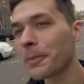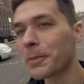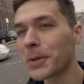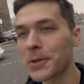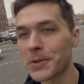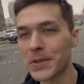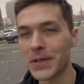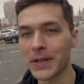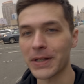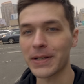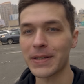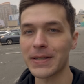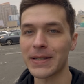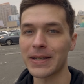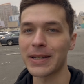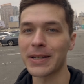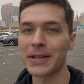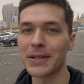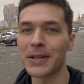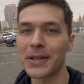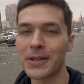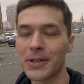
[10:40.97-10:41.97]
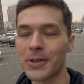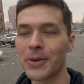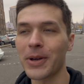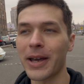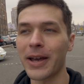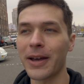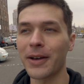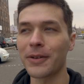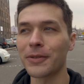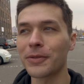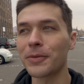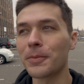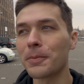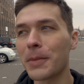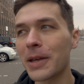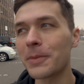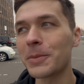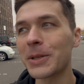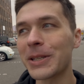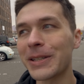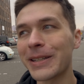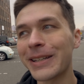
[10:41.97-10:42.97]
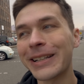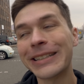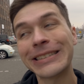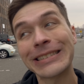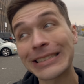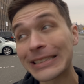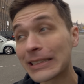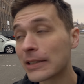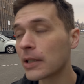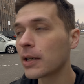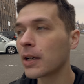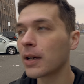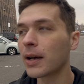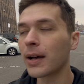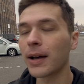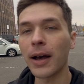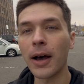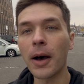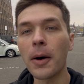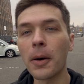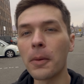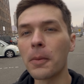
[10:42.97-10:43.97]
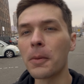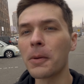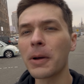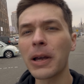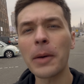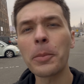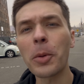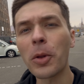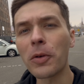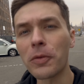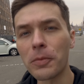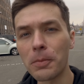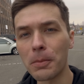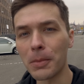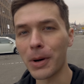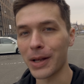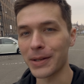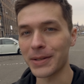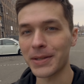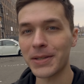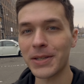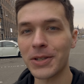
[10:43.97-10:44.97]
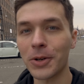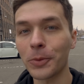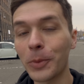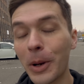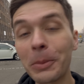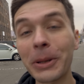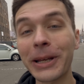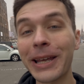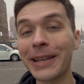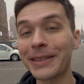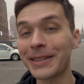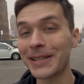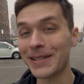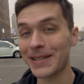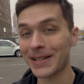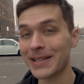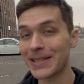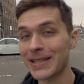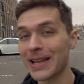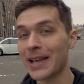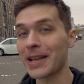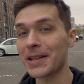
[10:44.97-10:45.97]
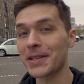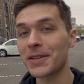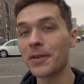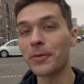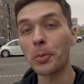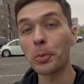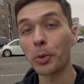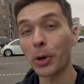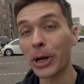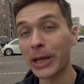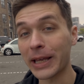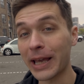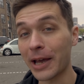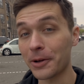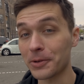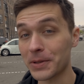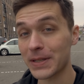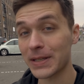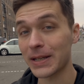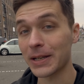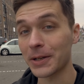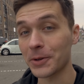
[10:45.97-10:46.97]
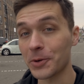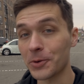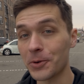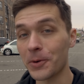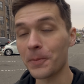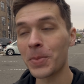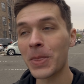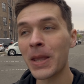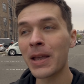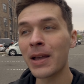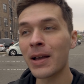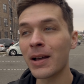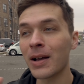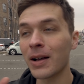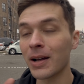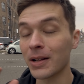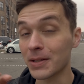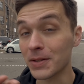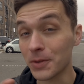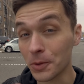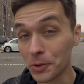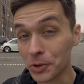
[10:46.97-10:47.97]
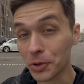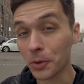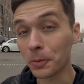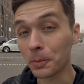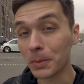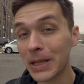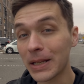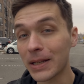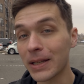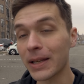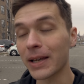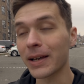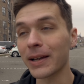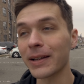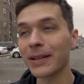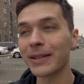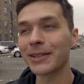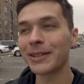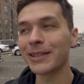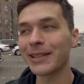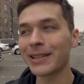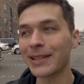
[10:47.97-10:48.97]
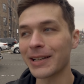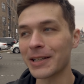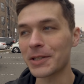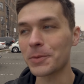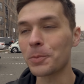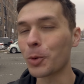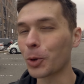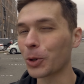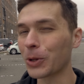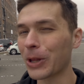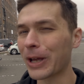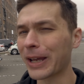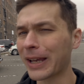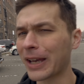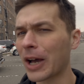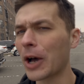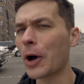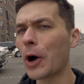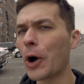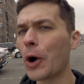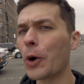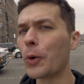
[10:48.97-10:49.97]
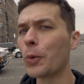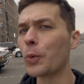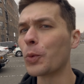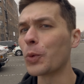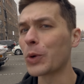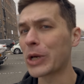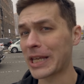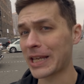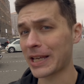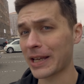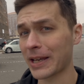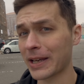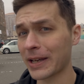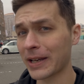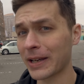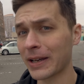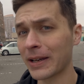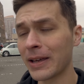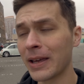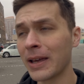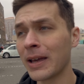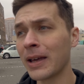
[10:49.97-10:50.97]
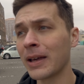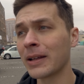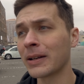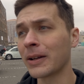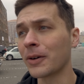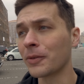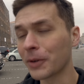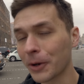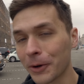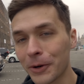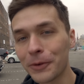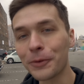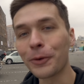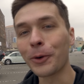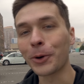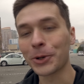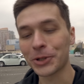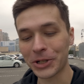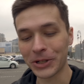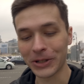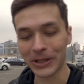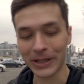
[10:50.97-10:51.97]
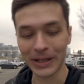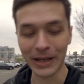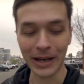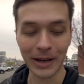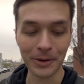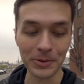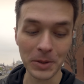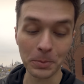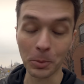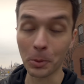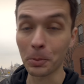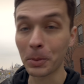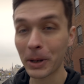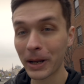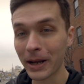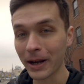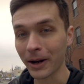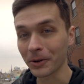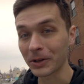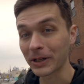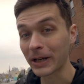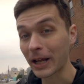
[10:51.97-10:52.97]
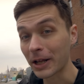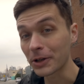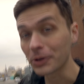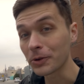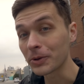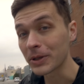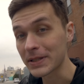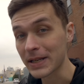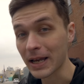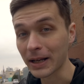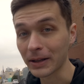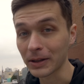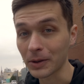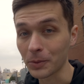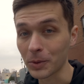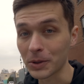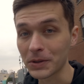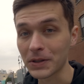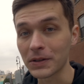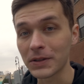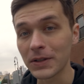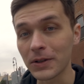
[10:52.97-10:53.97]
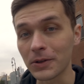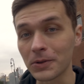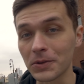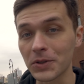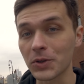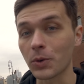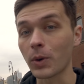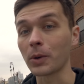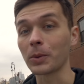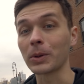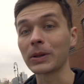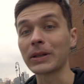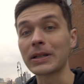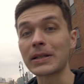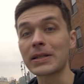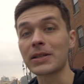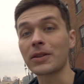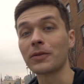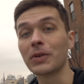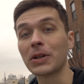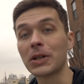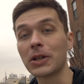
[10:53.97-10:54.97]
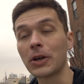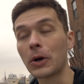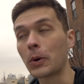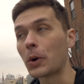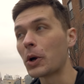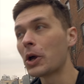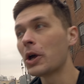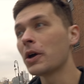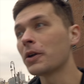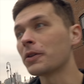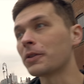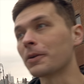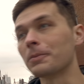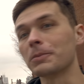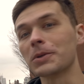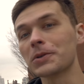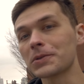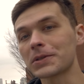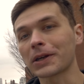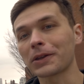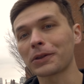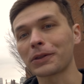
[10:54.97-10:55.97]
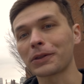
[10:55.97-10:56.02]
music scene, you have maybe a couple of months to replicate the success of a breakout single. On social media, it's more like a week. Now, very fortunately, I was prepared and I knew exactly what to do, so I released the video, The Music